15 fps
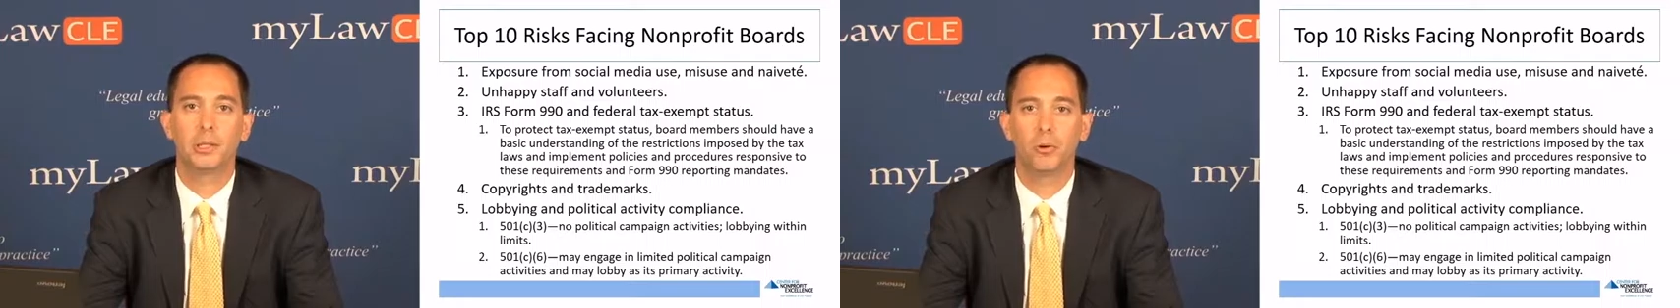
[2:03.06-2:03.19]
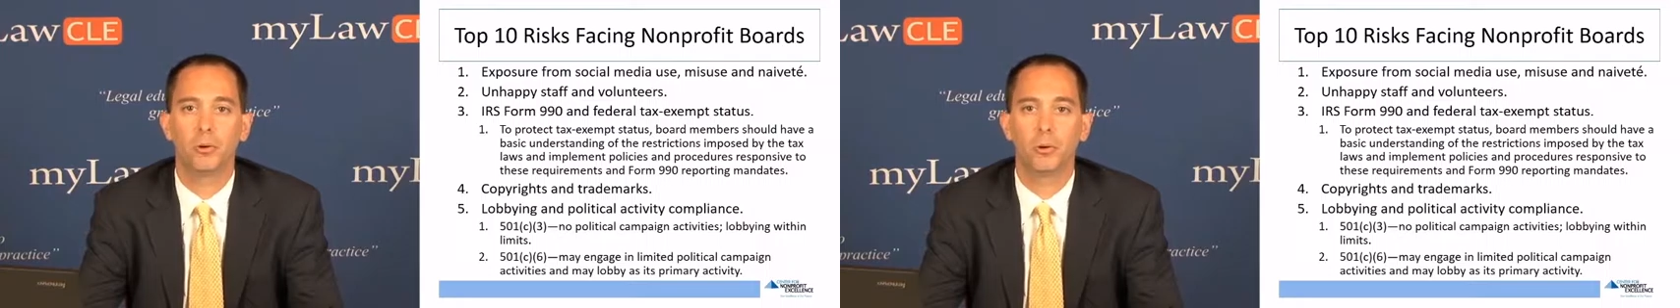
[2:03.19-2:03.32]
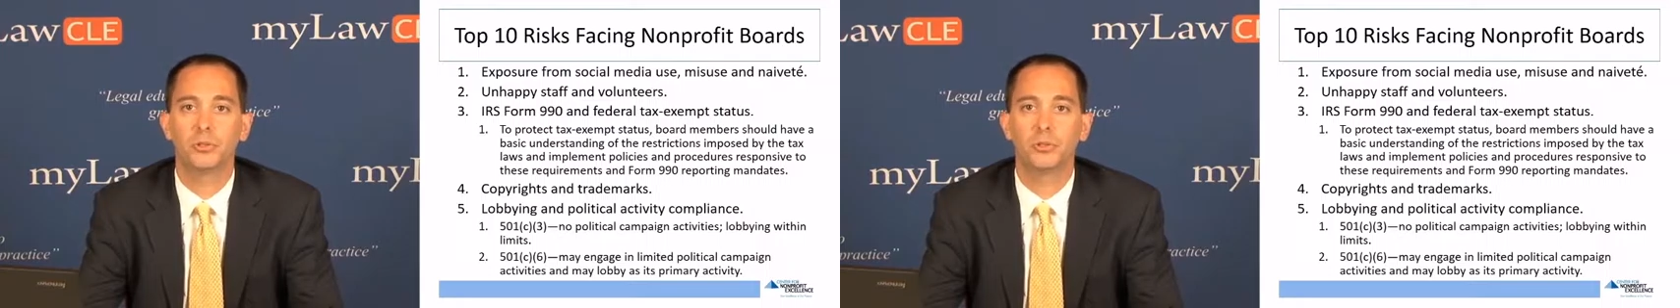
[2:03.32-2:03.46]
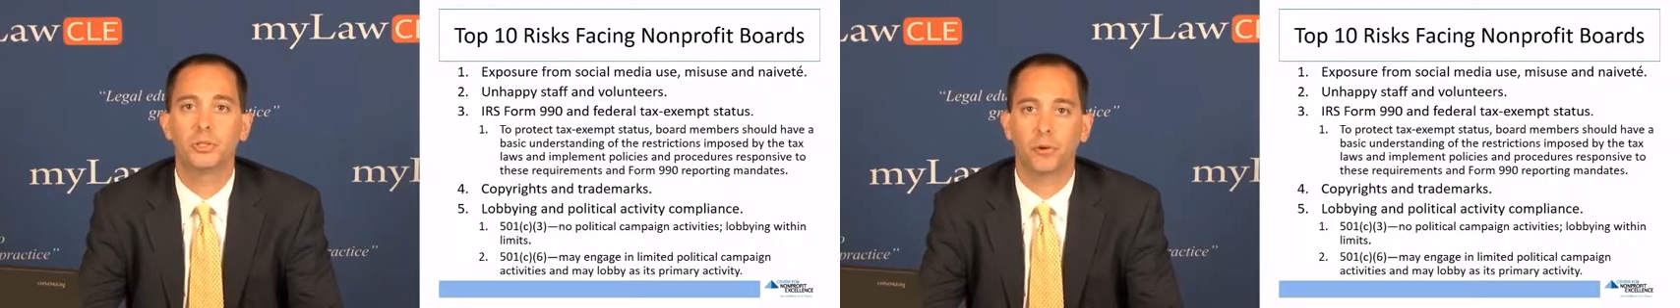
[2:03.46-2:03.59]

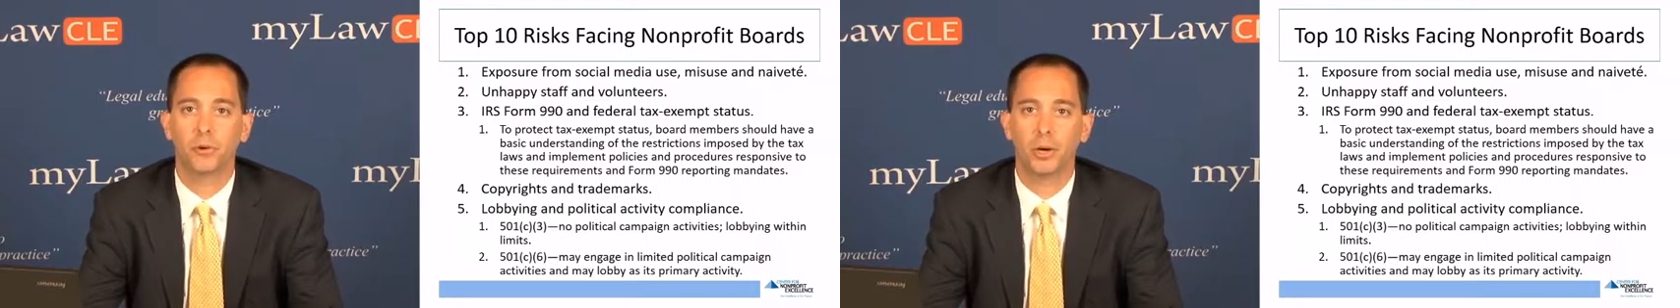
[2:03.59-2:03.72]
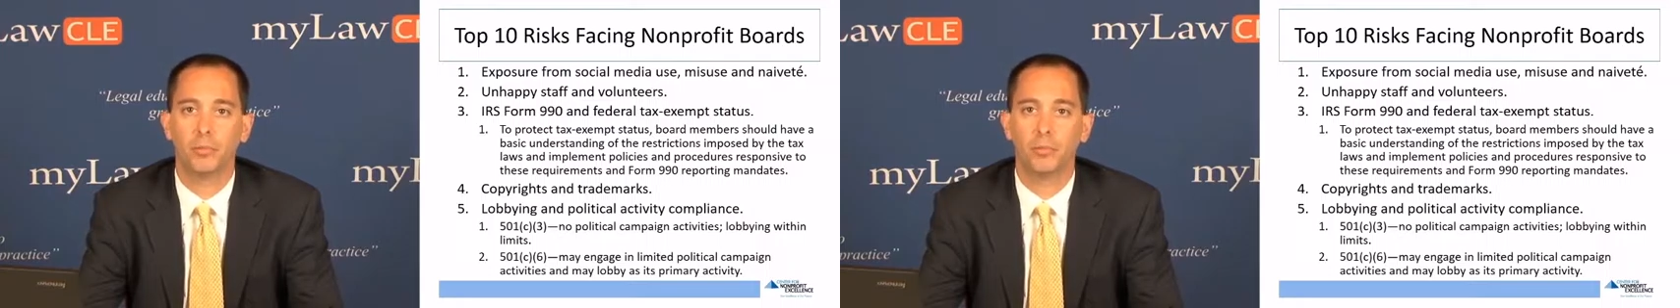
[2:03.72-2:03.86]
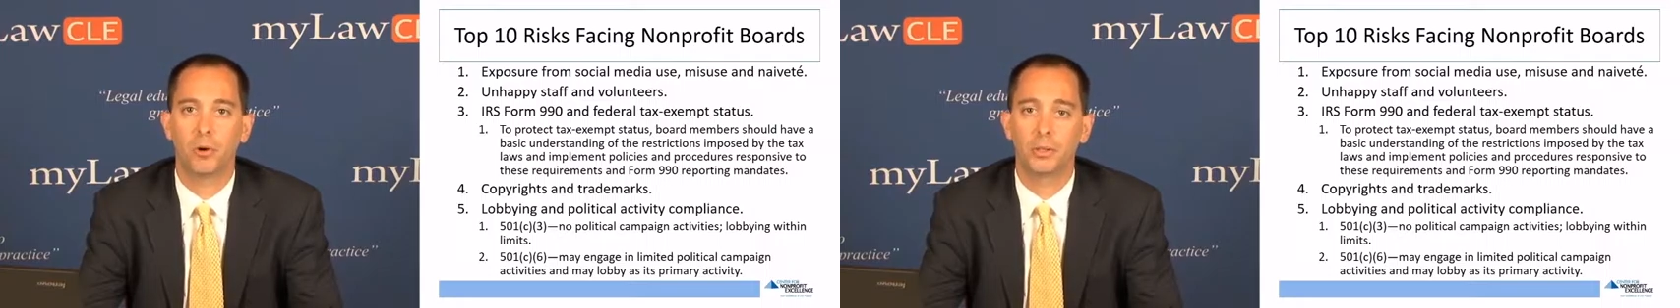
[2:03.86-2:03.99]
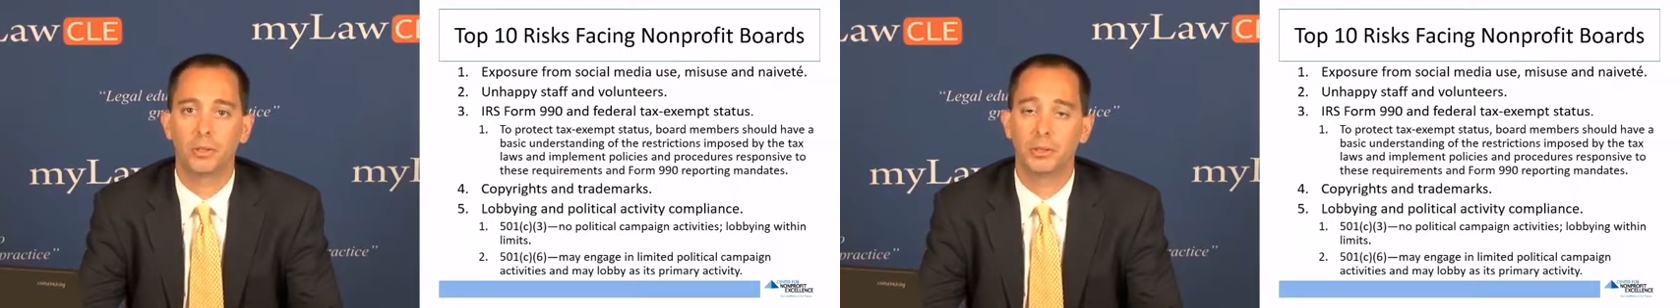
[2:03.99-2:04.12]
various logos
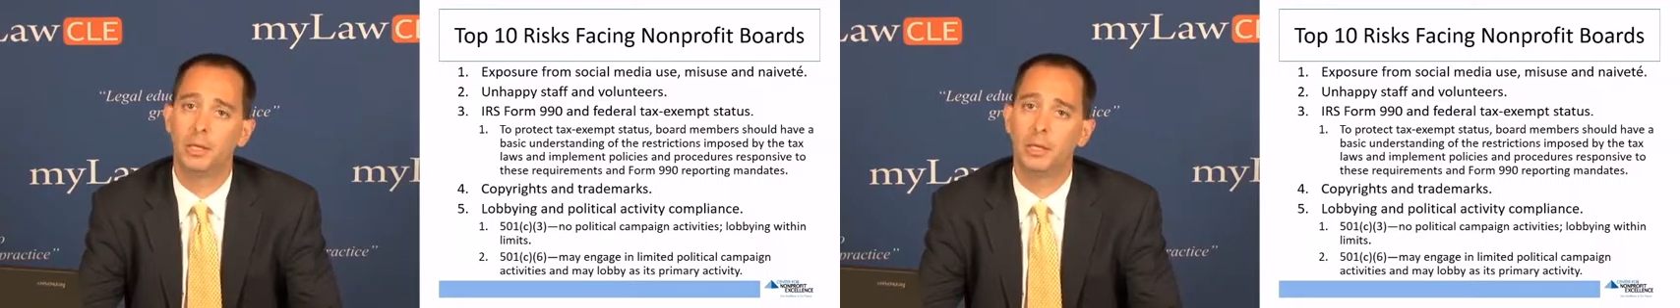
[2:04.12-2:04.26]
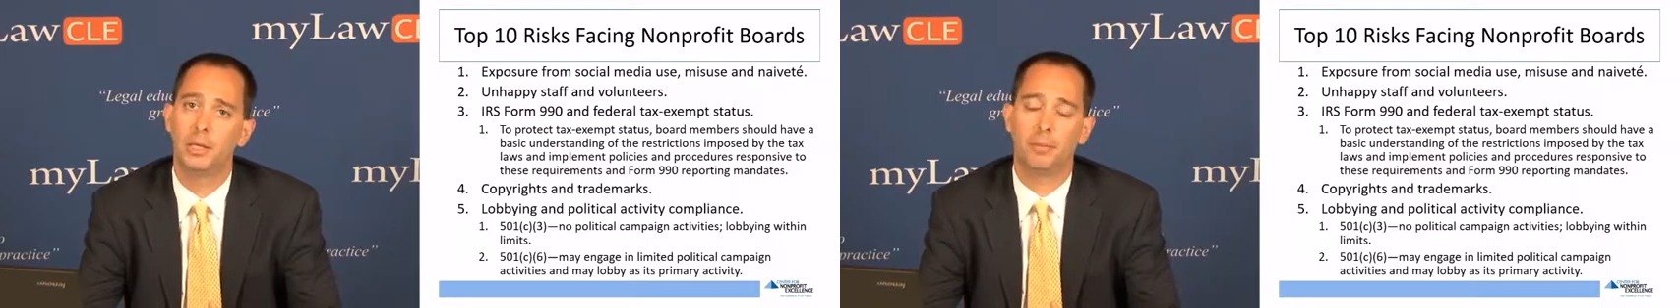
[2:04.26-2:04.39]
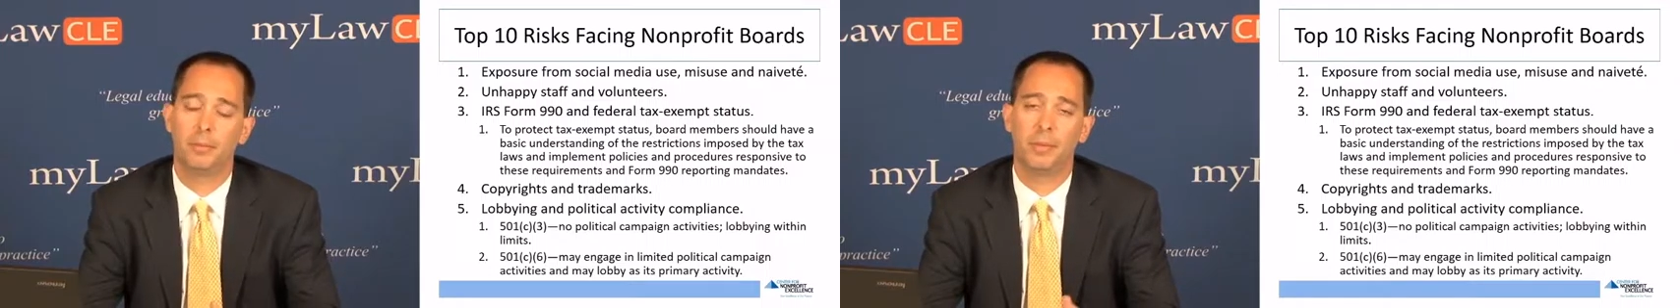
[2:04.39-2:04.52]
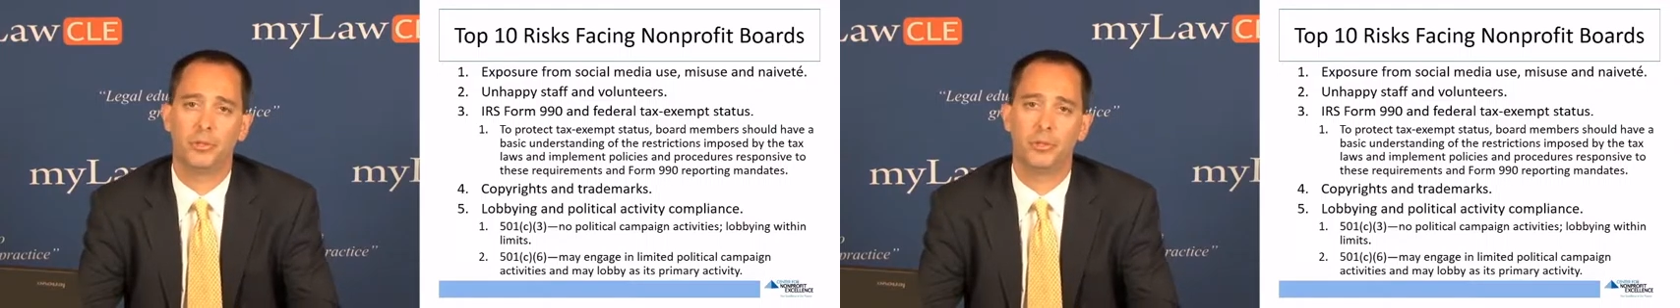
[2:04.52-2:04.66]
and
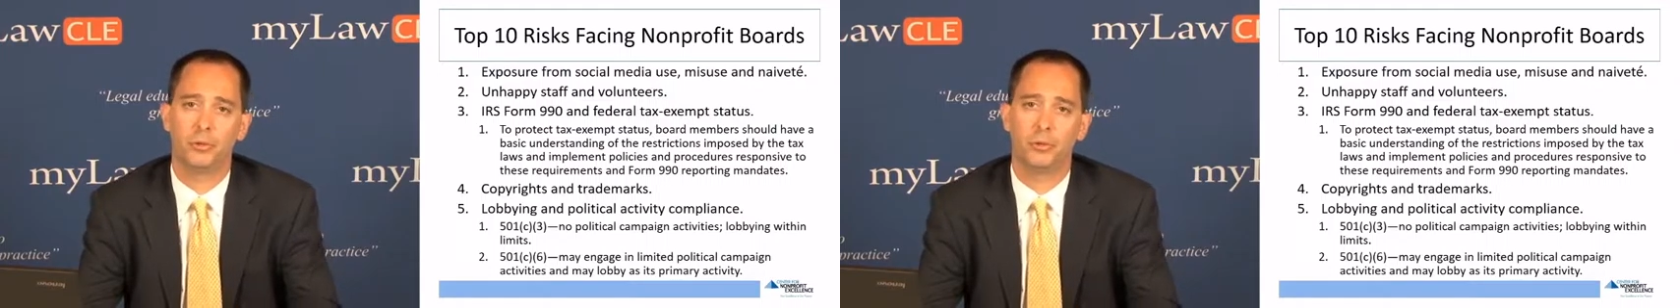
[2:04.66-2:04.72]
trademarks